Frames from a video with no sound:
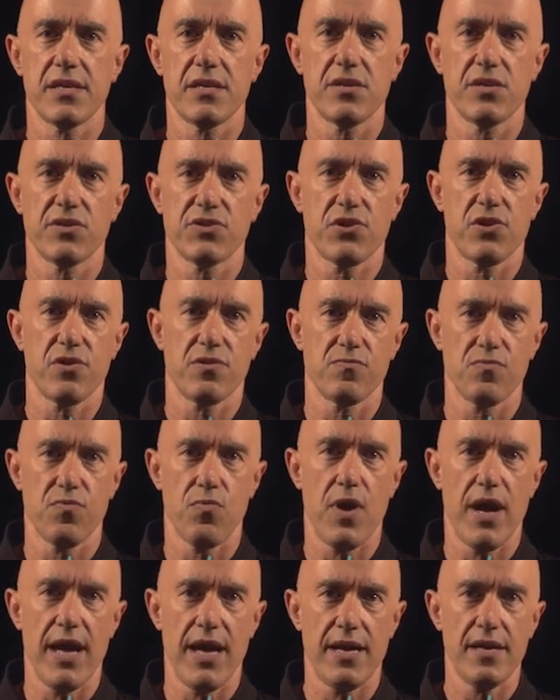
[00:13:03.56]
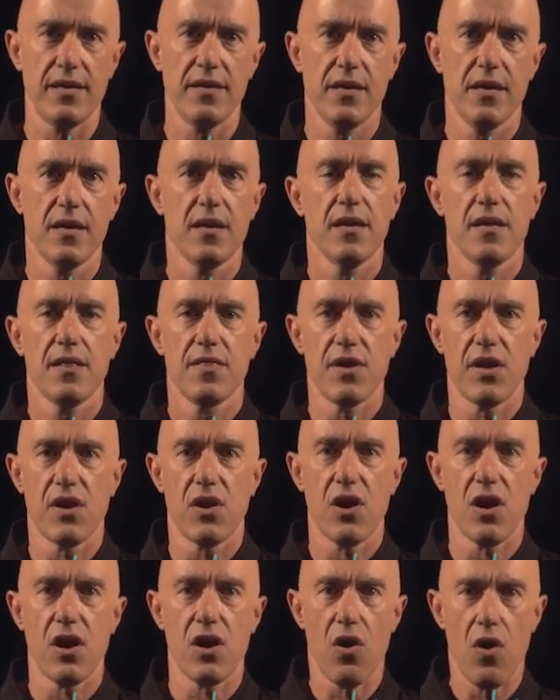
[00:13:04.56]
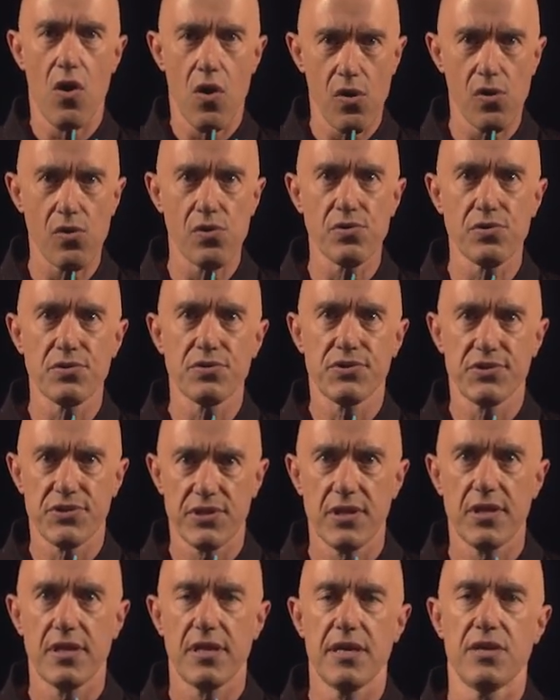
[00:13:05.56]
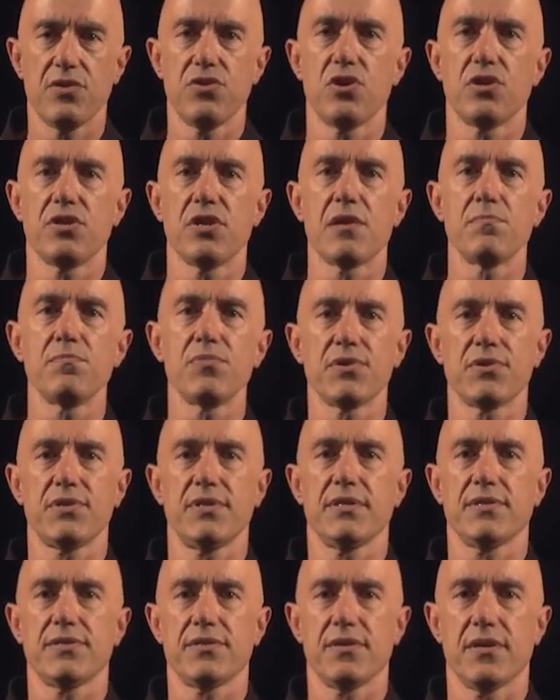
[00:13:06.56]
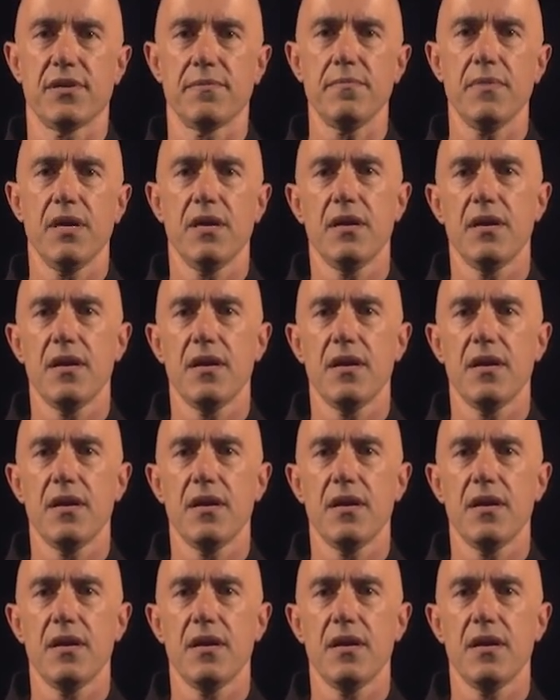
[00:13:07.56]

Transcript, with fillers: in a certain way. There are holes in your number system.